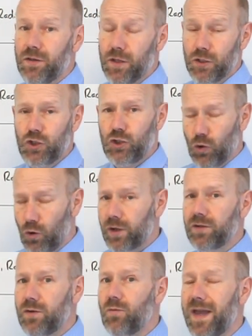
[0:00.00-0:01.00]
The
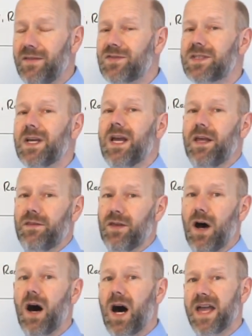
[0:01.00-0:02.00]
shorter the waves,
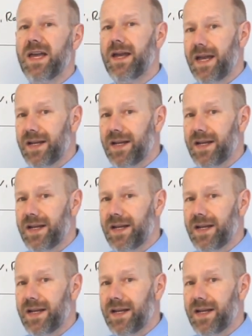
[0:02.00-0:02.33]
the higher